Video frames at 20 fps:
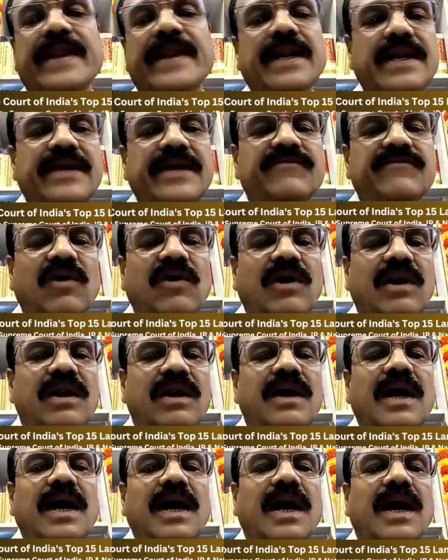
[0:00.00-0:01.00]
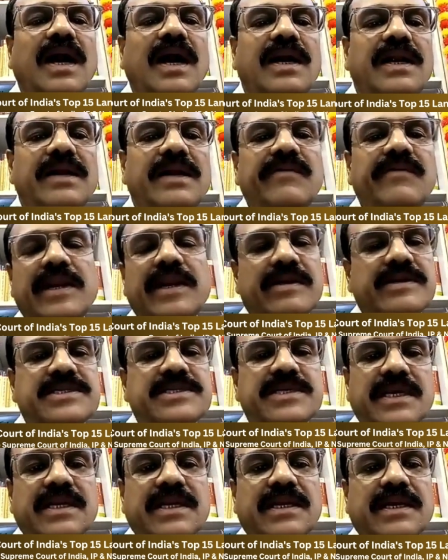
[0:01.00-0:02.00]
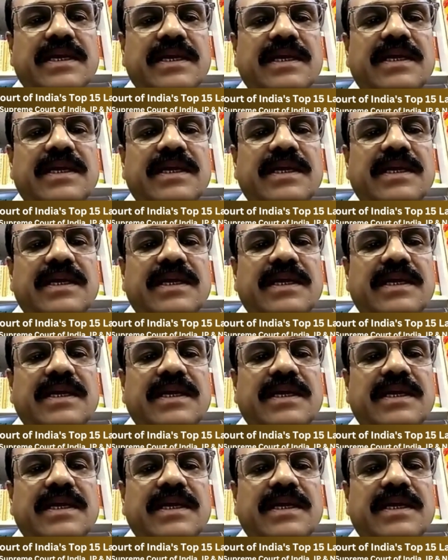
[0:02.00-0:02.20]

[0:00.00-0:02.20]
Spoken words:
penalty for undervaluation.